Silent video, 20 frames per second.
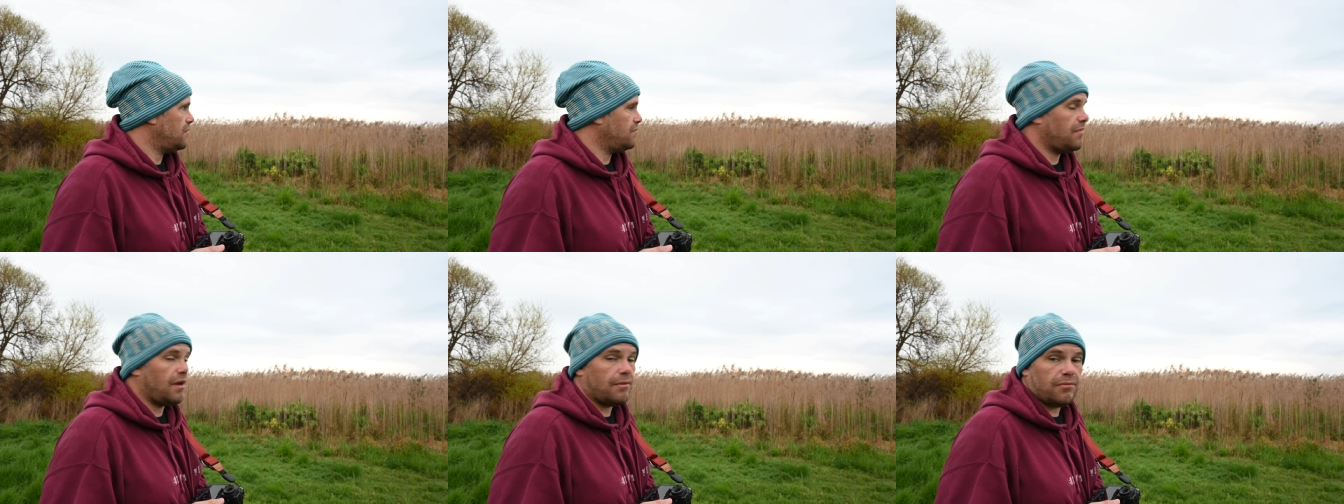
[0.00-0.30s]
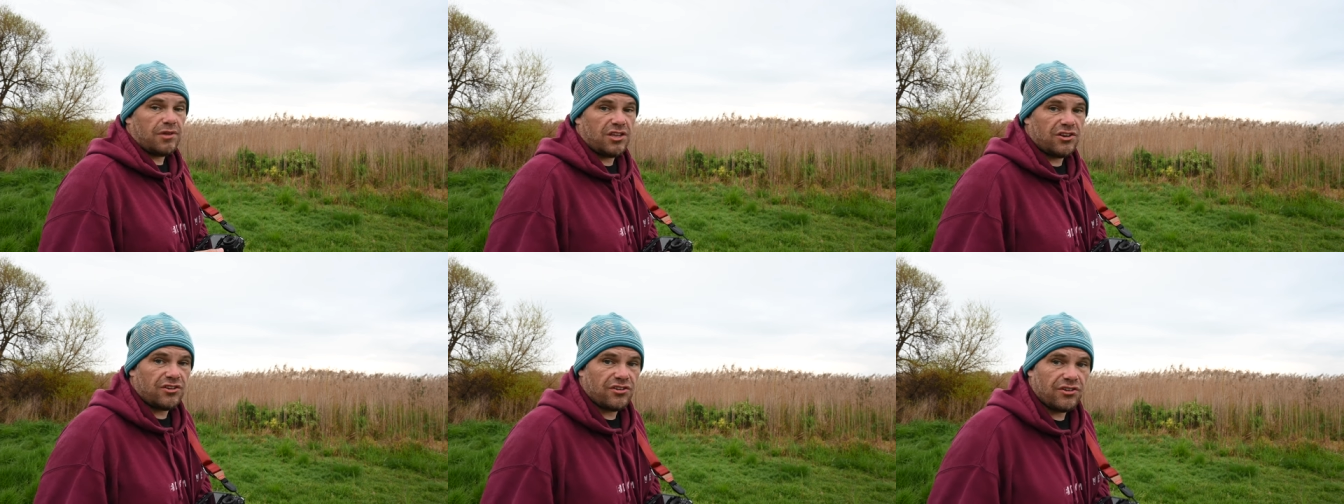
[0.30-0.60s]

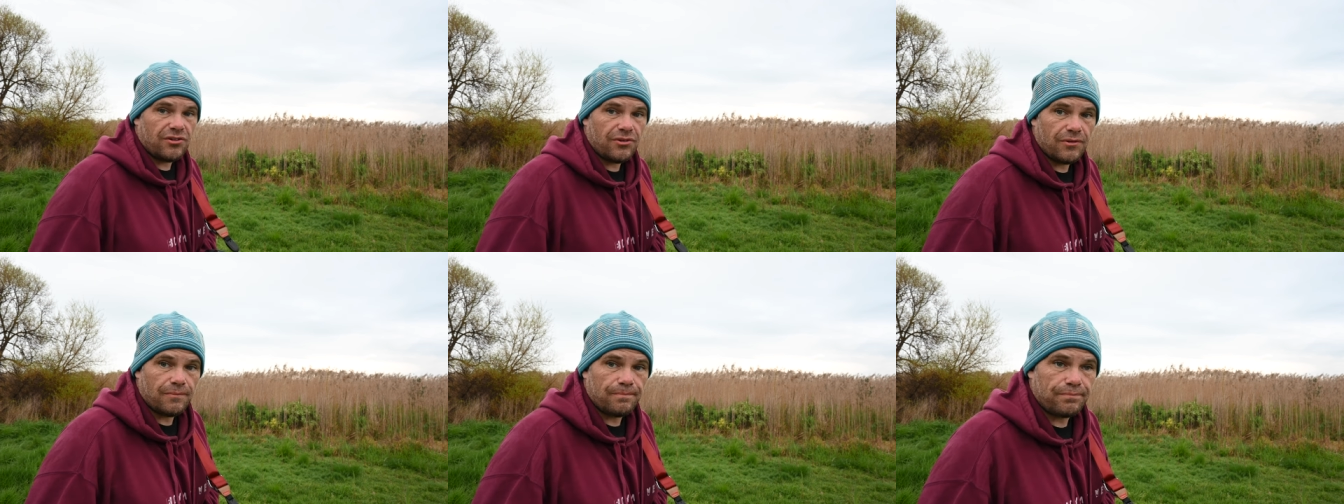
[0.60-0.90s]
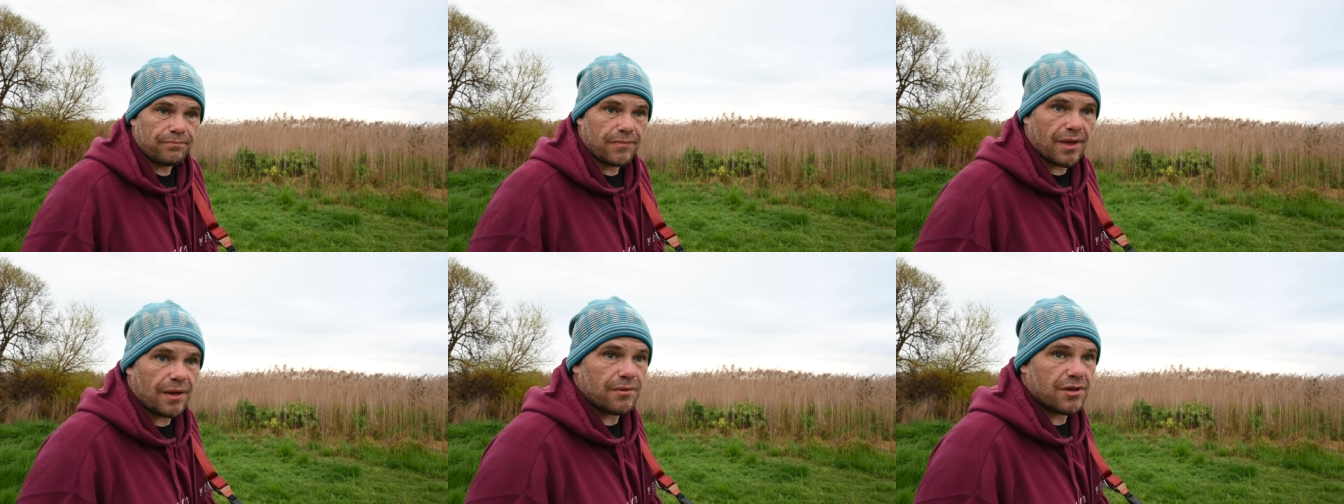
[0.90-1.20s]
Maybe you do,
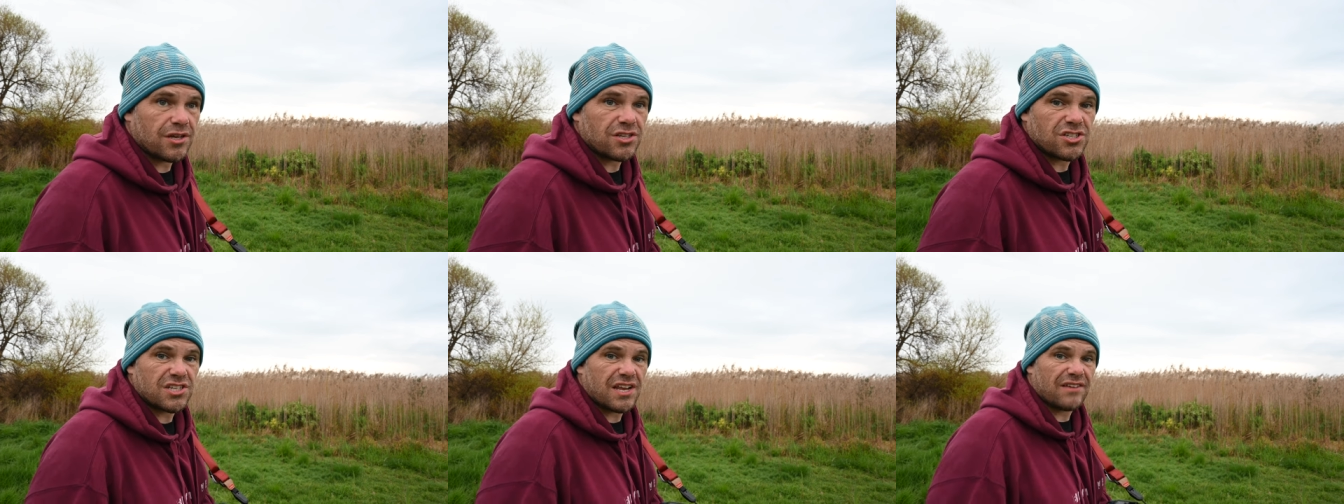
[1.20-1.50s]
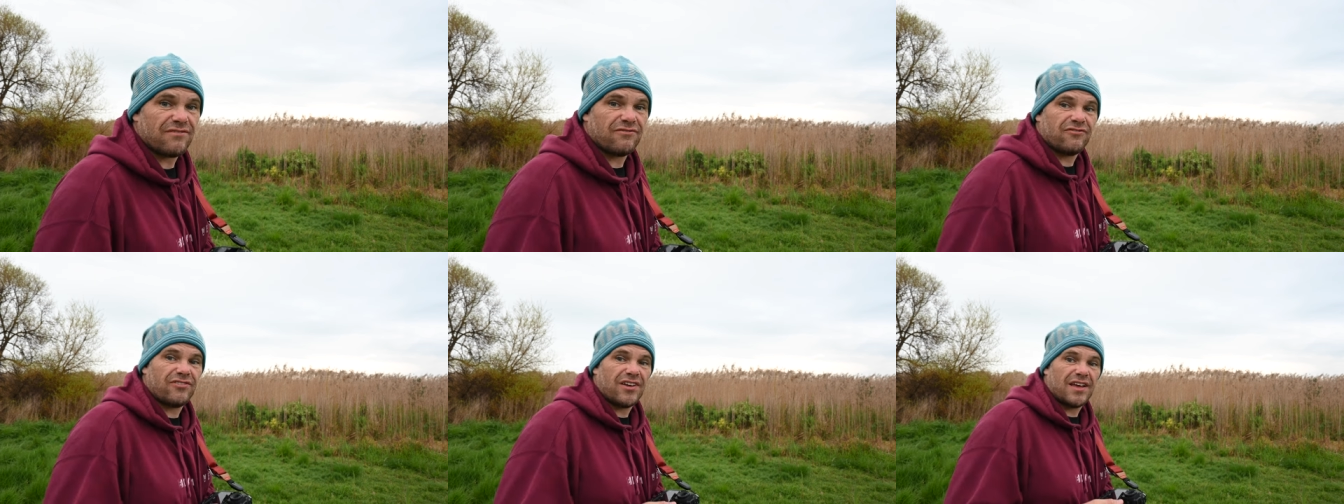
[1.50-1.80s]
maybe I just
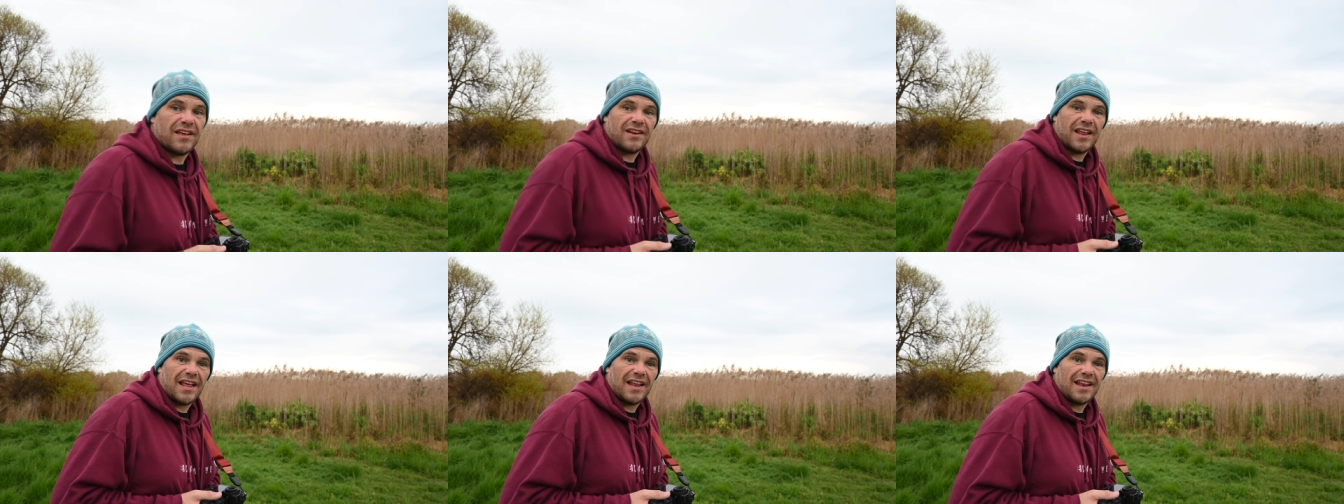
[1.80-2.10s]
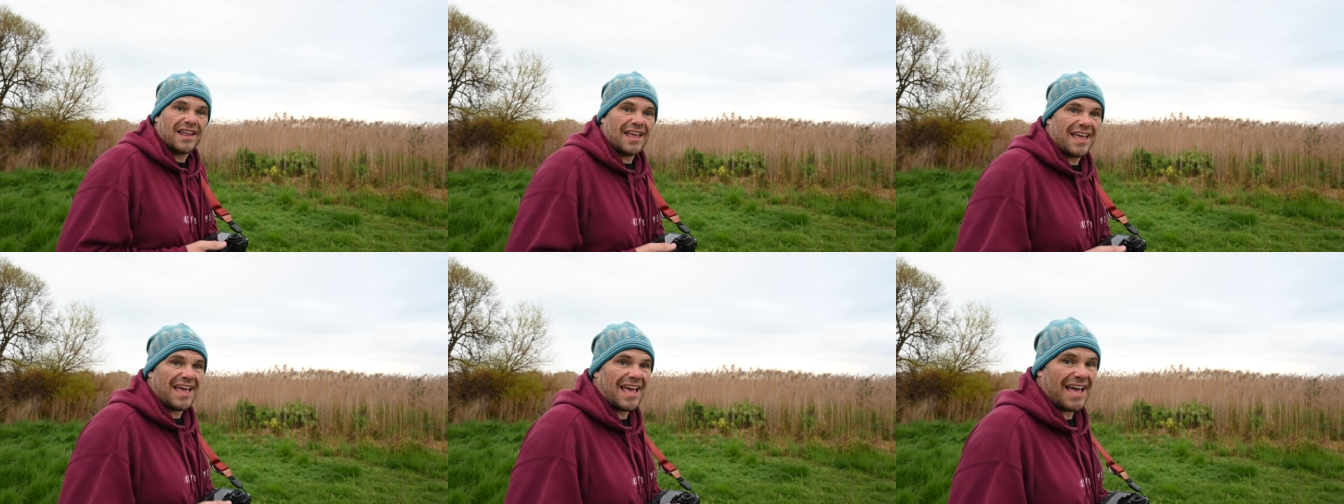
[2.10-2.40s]
haven't found out
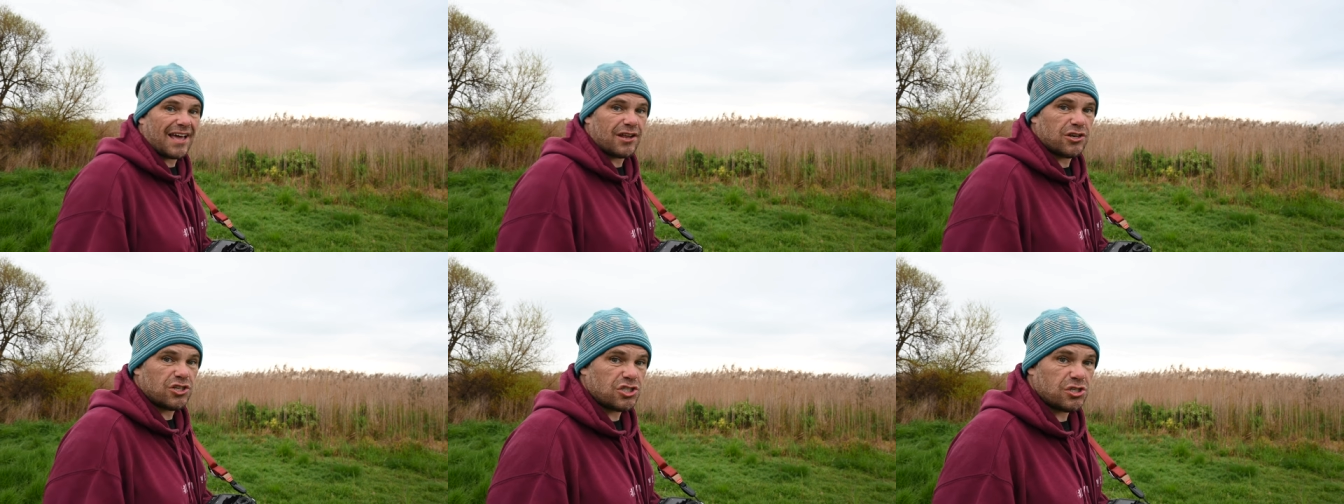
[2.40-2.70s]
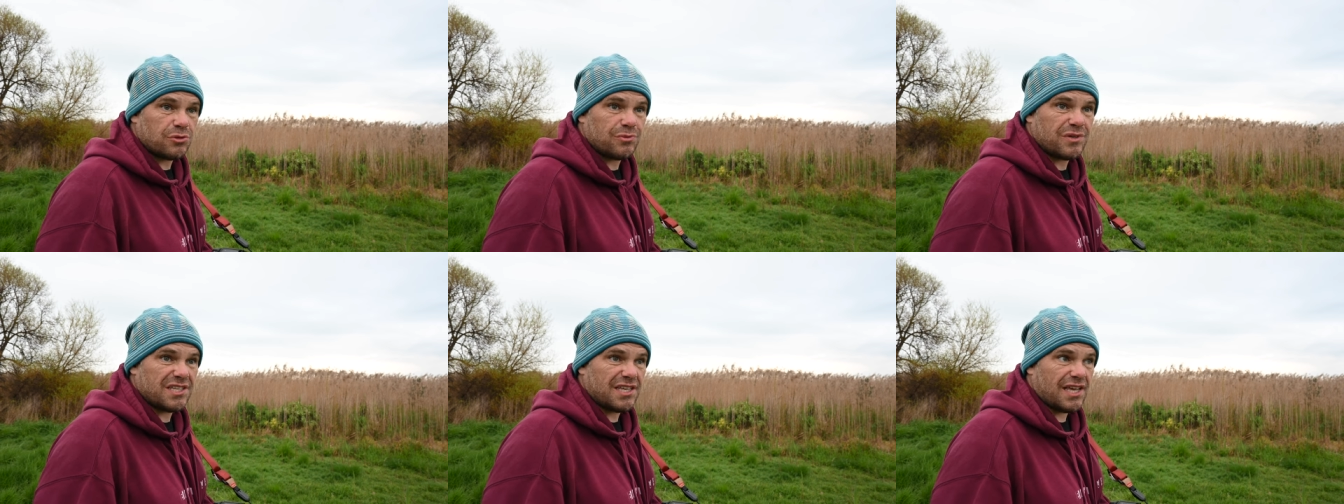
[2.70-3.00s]
how to
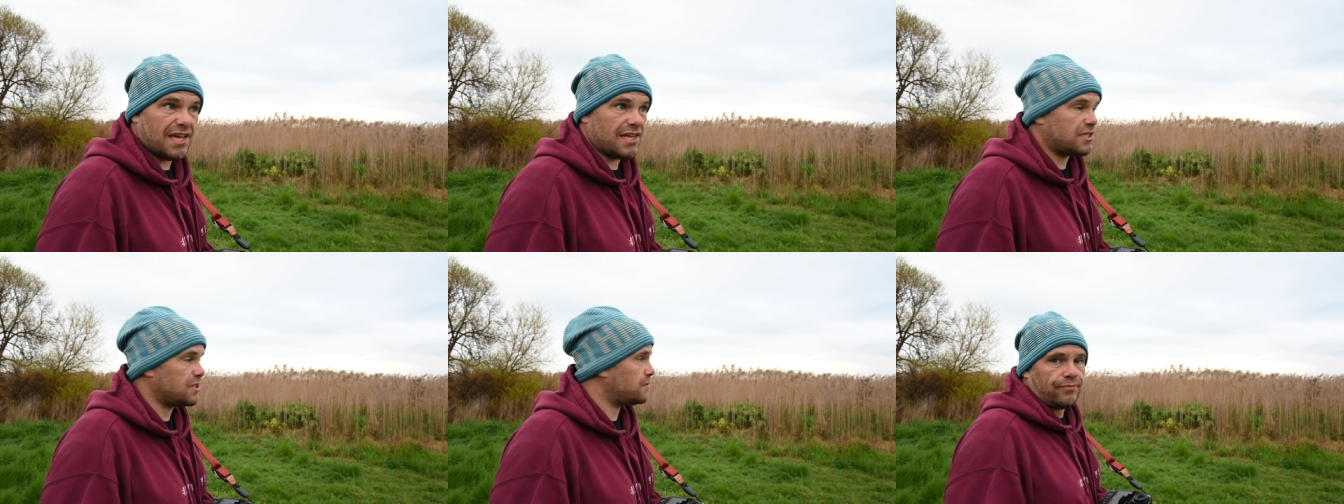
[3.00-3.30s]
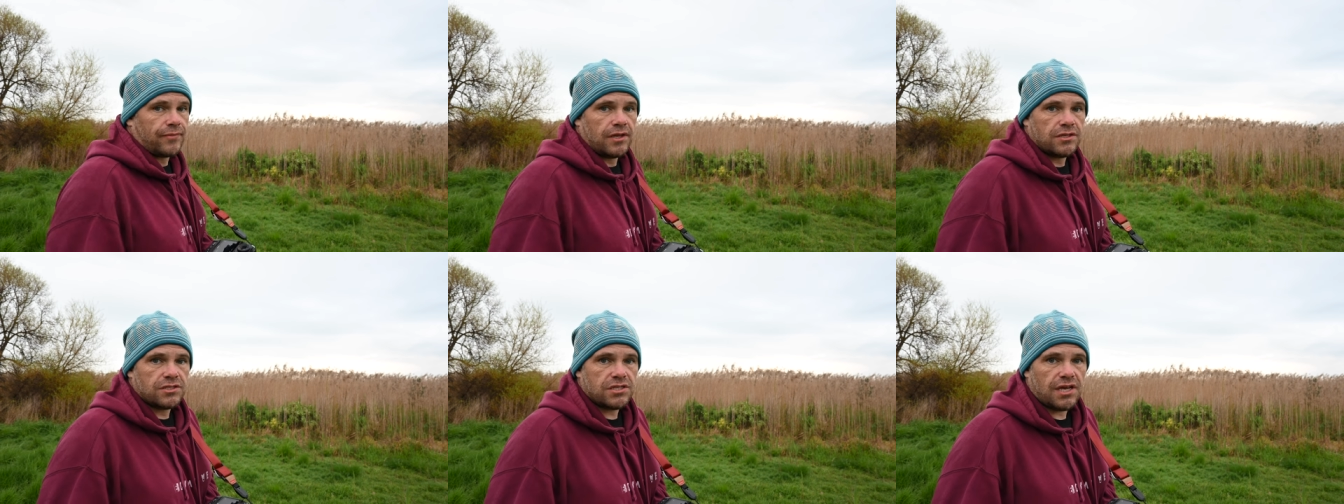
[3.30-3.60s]
do it yet.
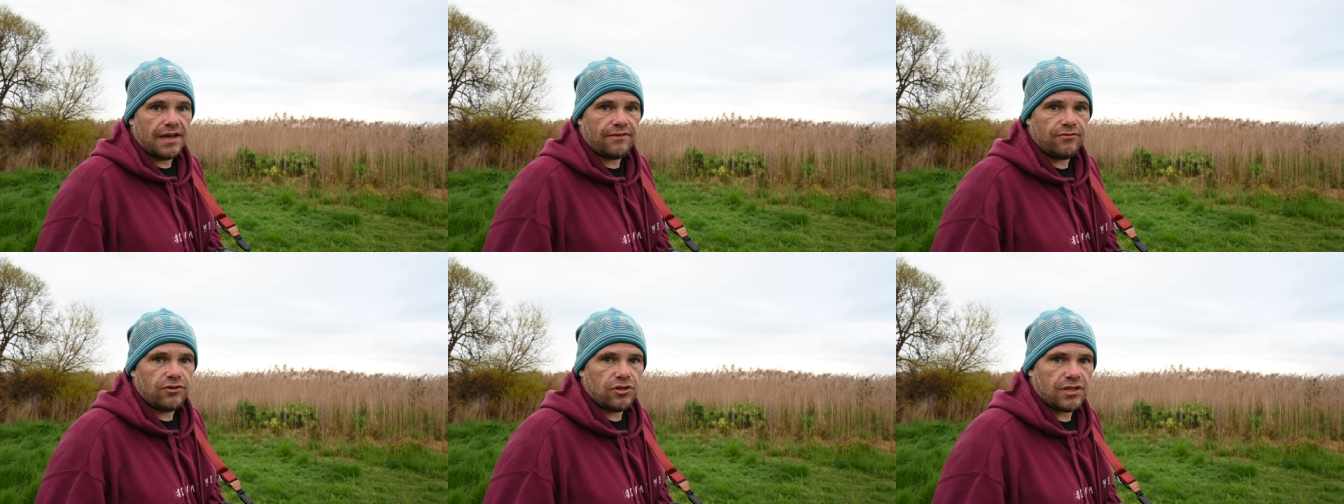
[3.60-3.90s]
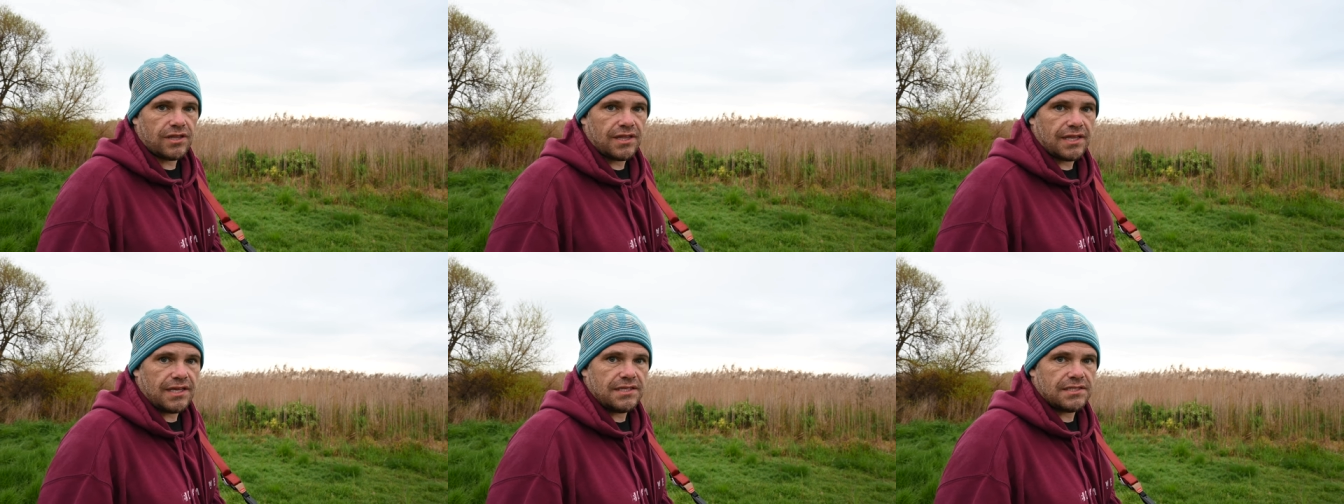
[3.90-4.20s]
So have a look
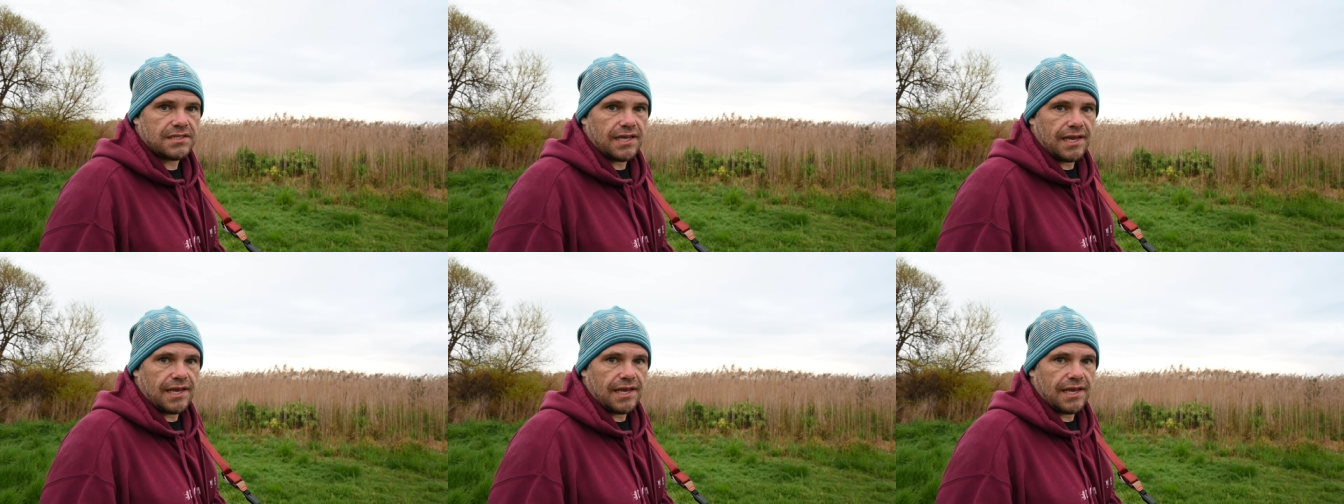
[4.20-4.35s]
at these